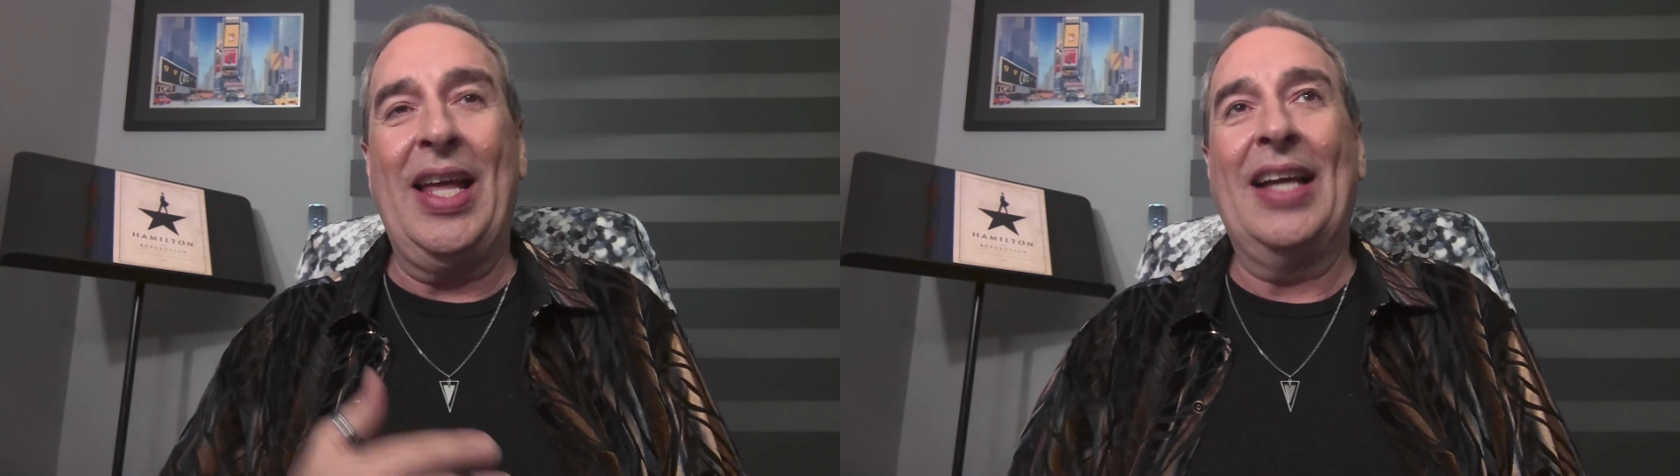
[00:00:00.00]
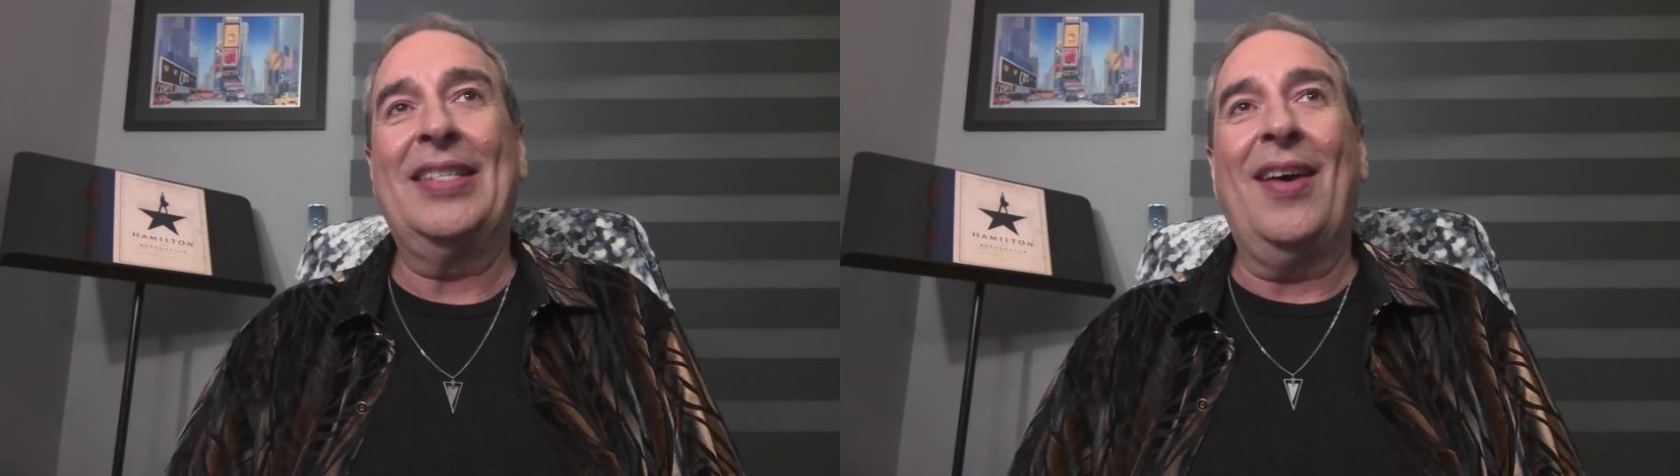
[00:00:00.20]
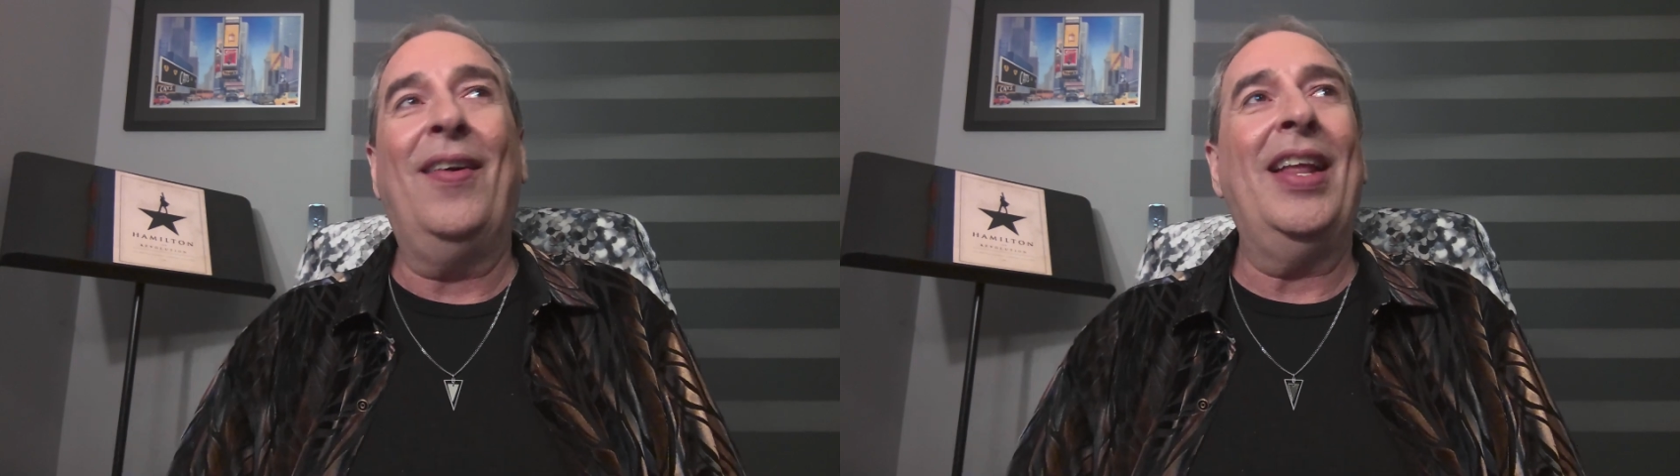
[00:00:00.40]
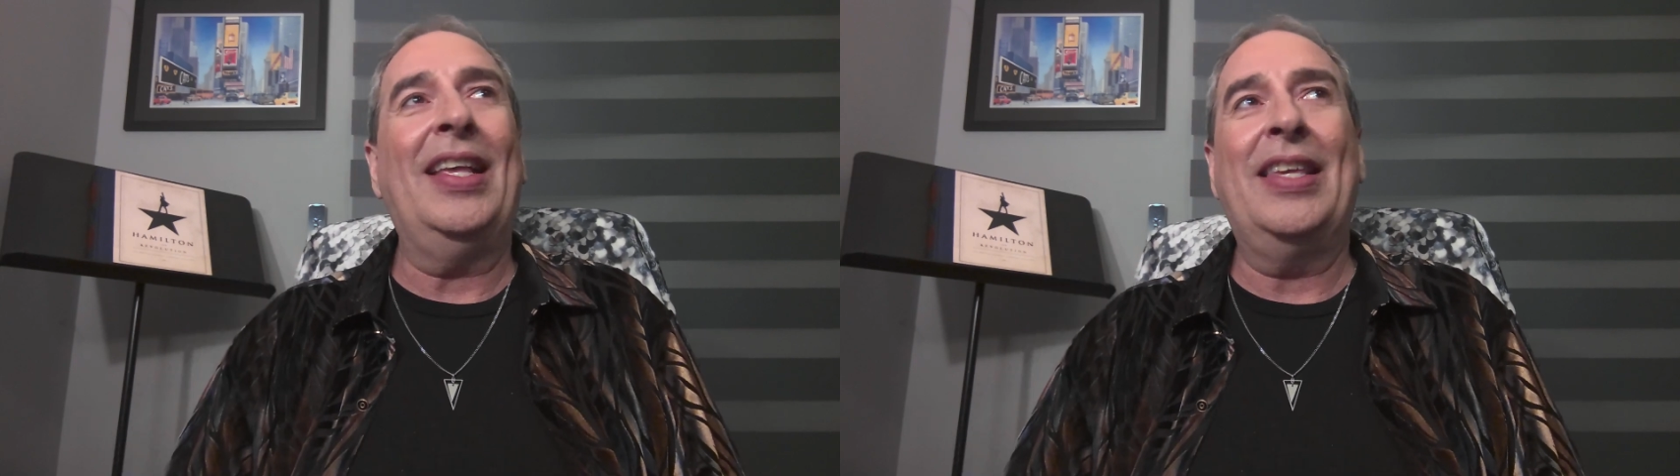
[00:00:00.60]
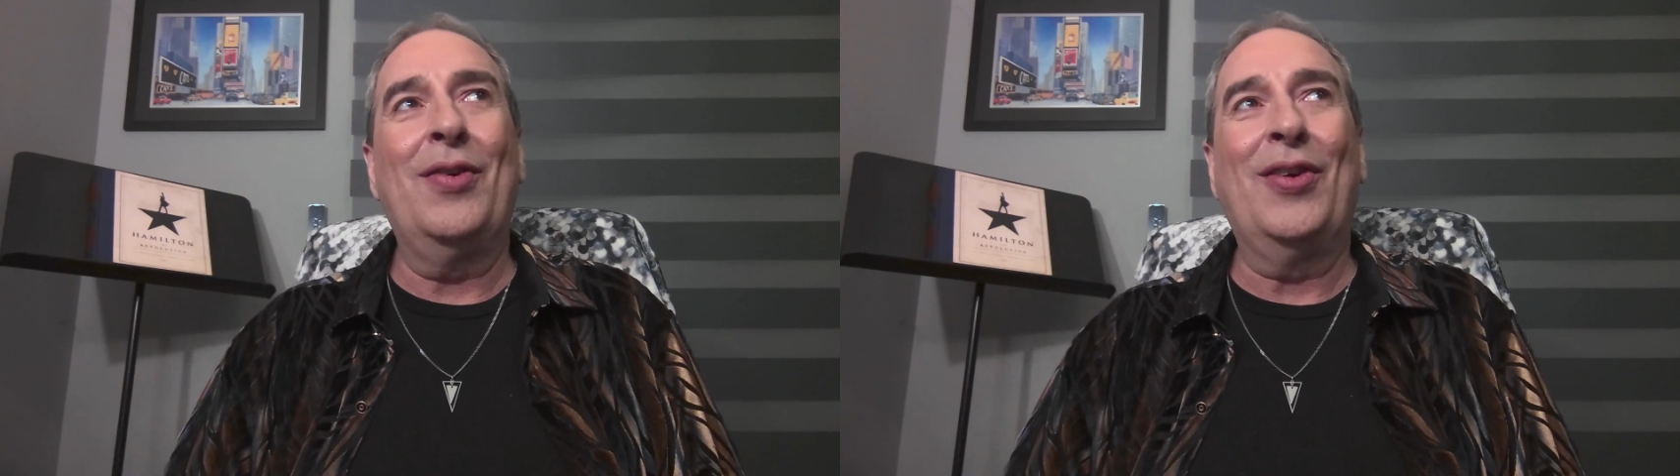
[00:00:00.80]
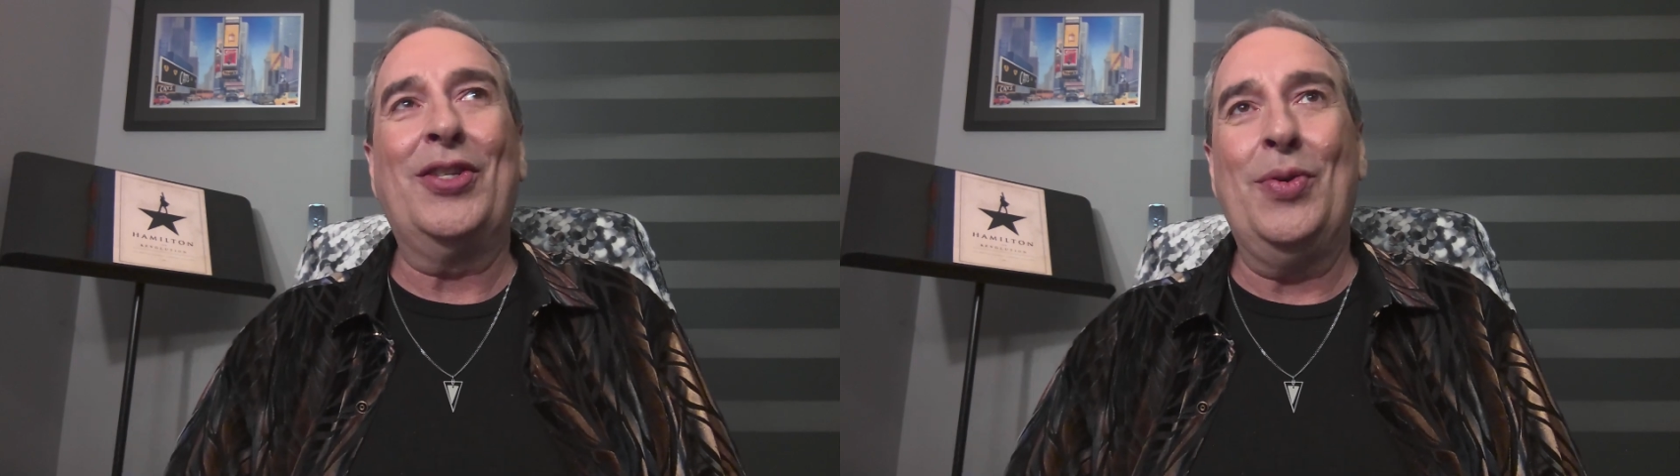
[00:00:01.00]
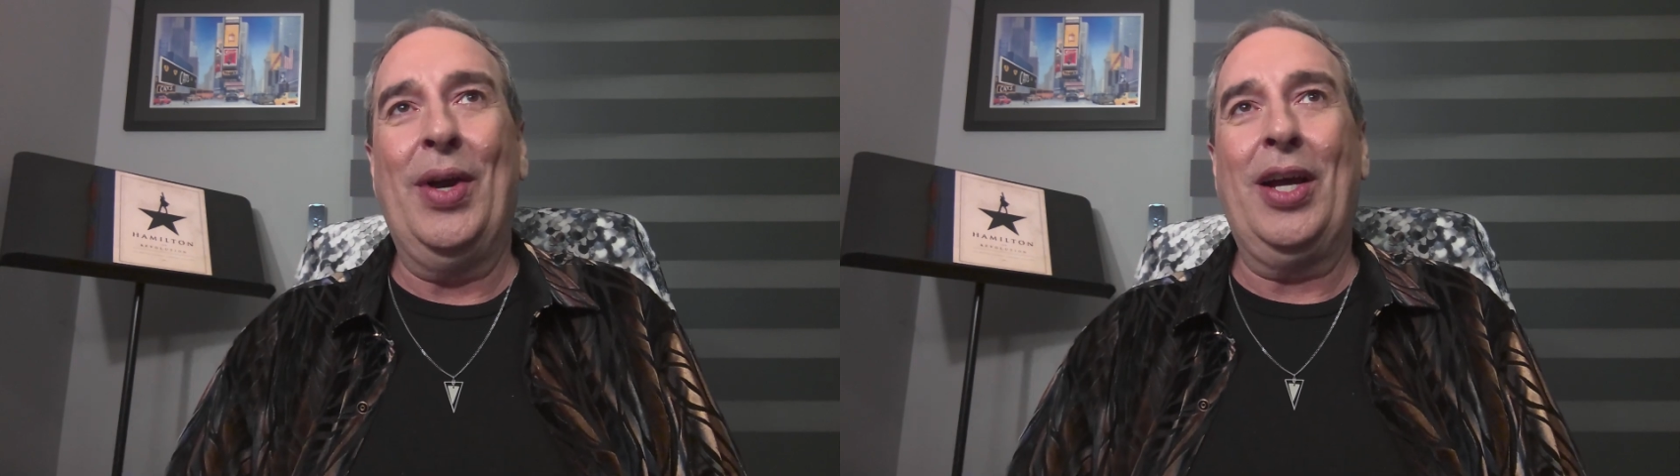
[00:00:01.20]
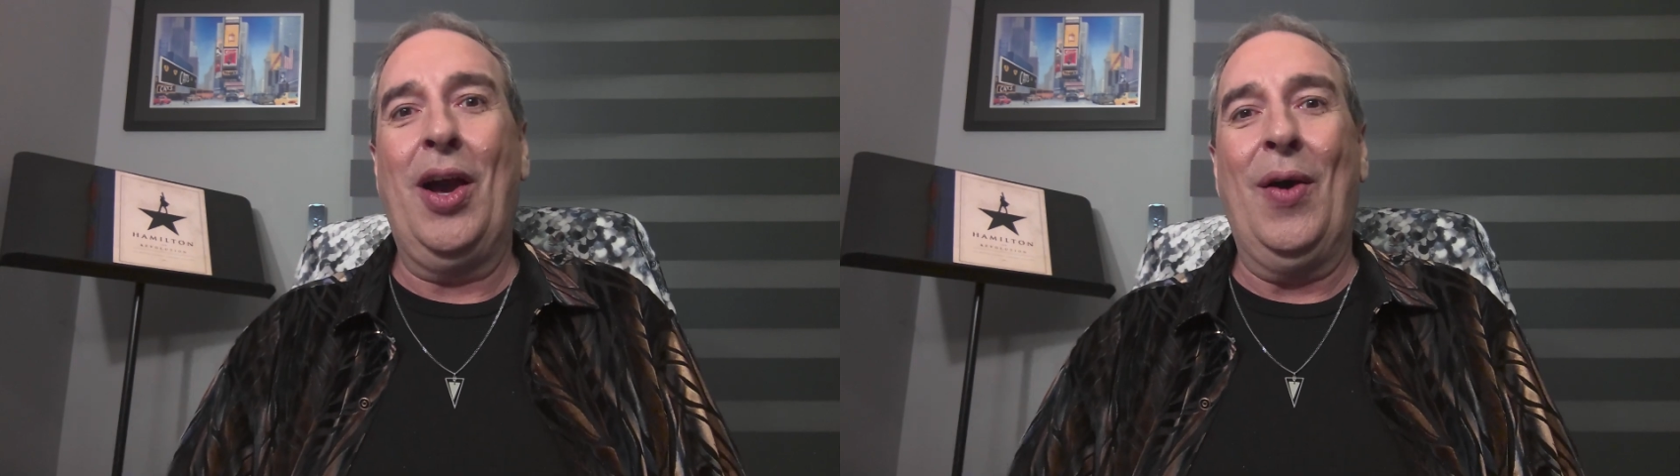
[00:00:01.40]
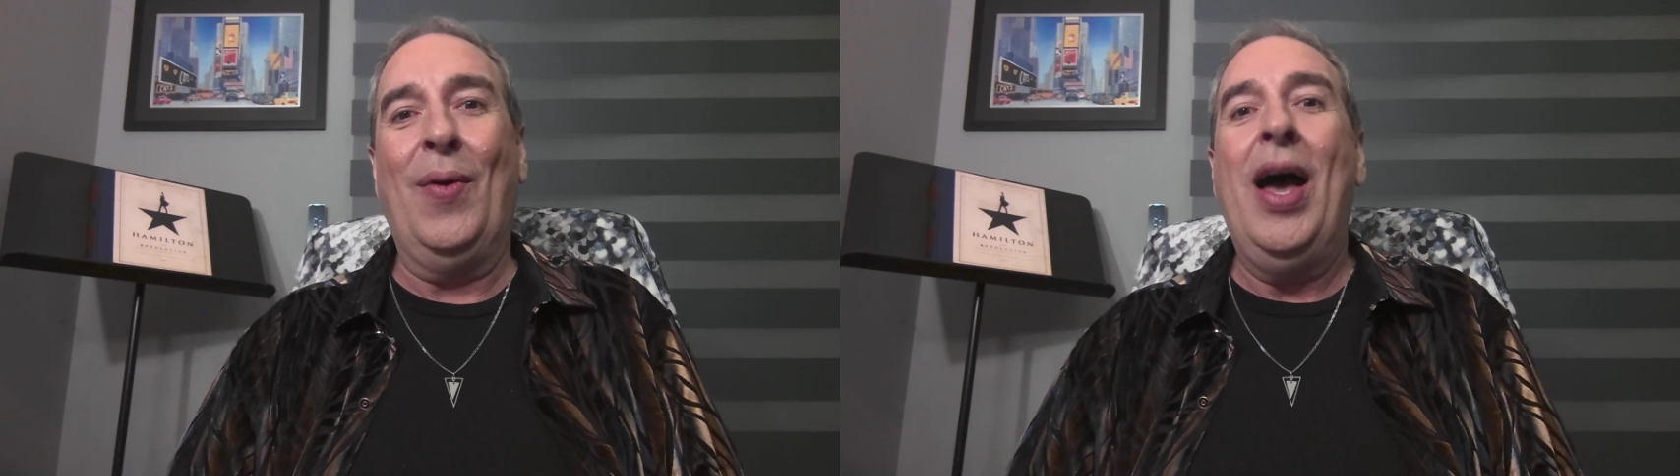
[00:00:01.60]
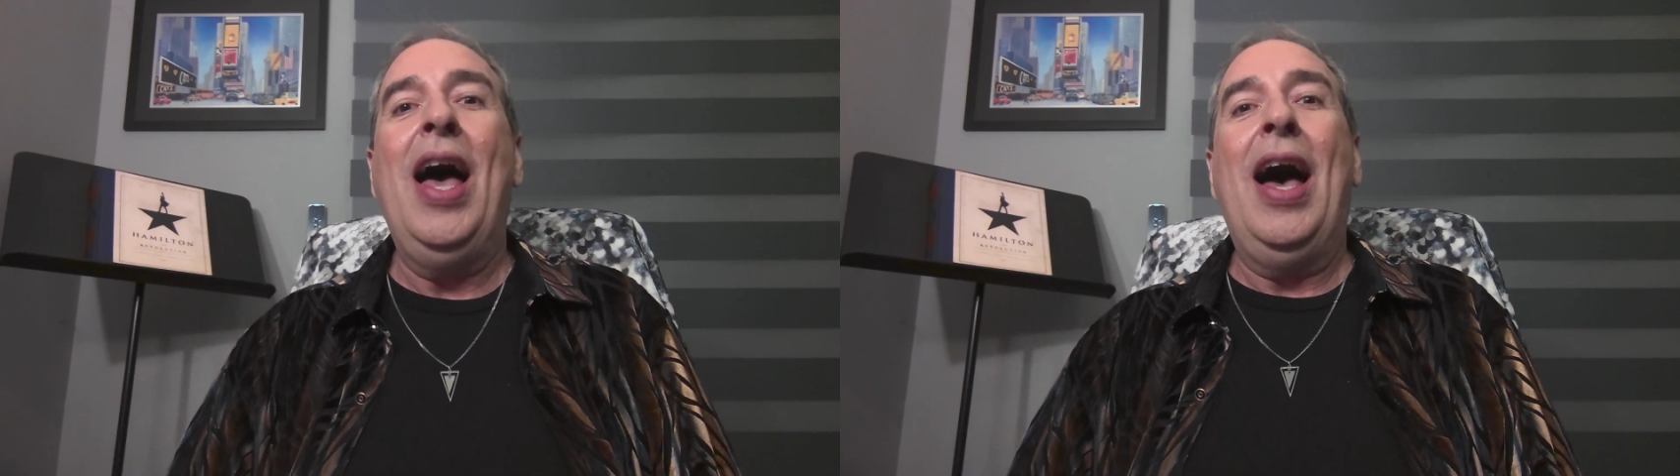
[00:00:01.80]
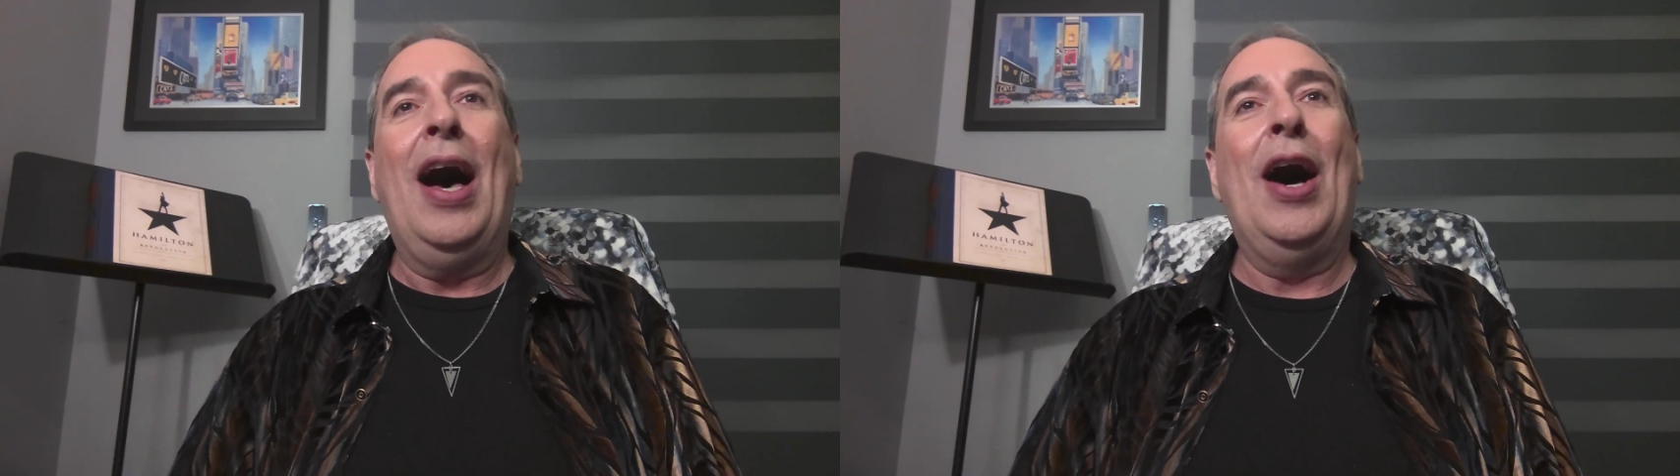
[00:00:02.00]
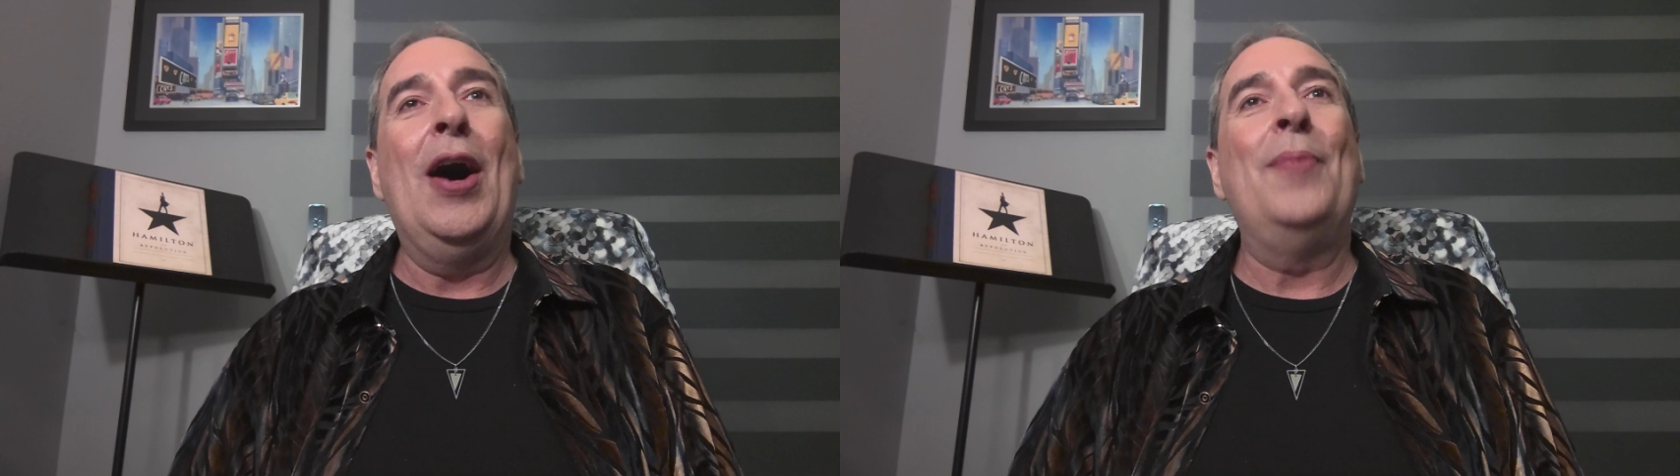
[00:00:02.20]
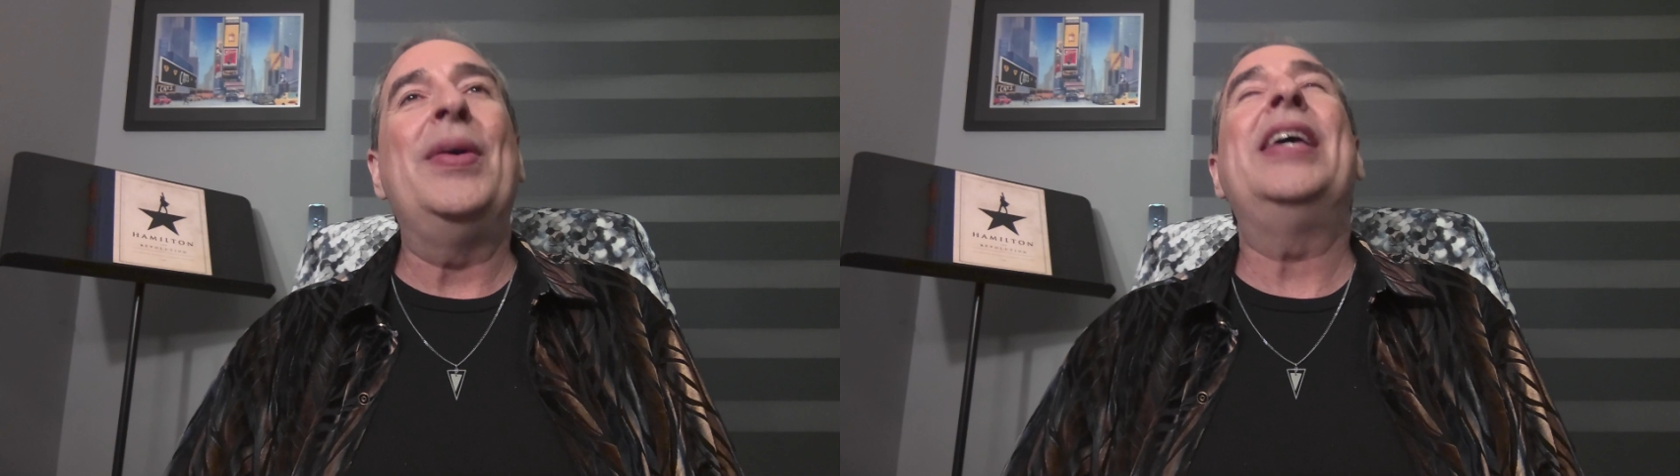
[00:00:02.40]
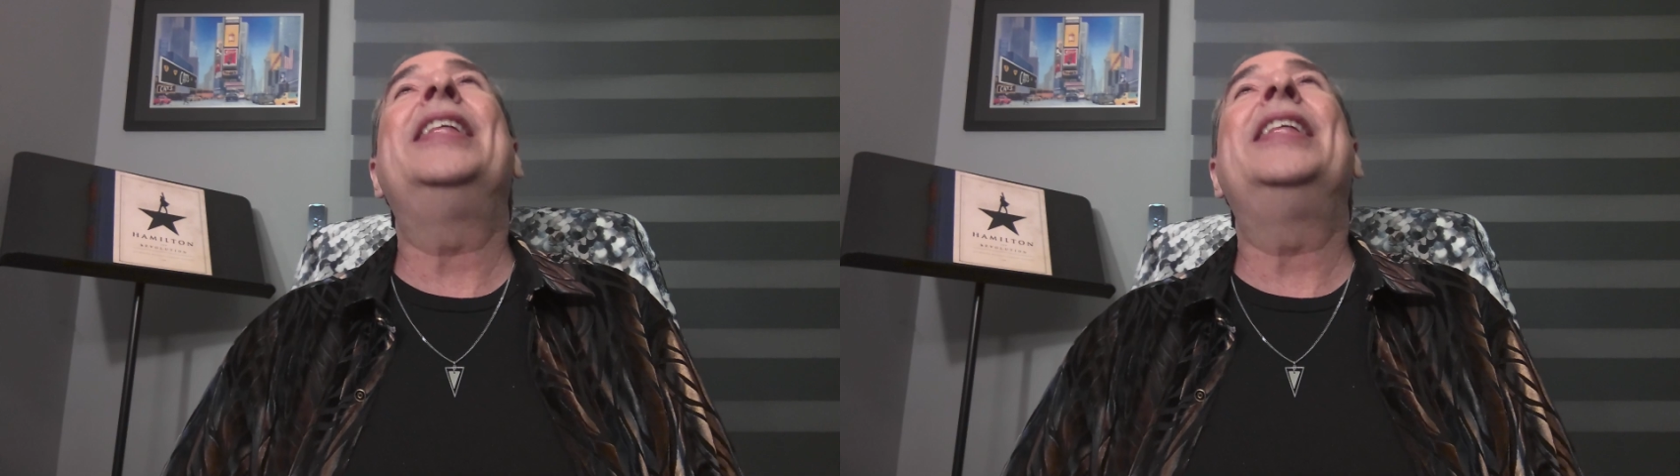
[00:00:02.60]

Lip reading: I saw it a year or two ago. It